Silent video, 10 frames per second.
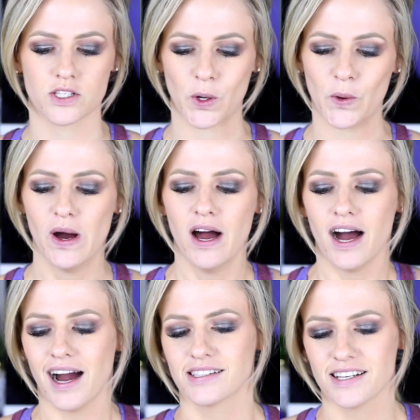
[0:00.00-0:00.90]
So
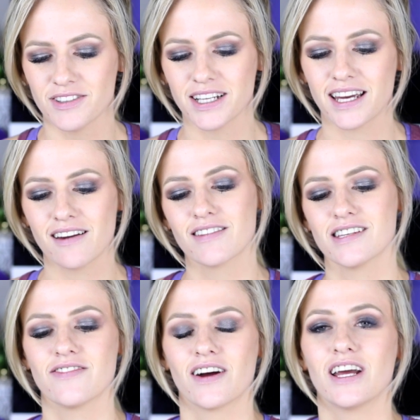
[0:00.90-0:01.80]
I definitely give
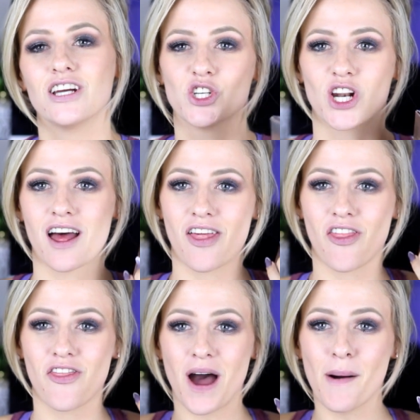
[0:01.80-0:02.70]
this foundation a
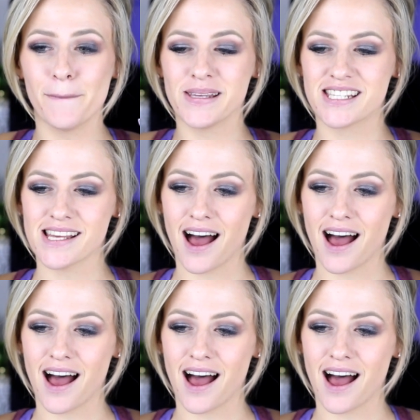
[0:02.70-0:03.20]
thumbs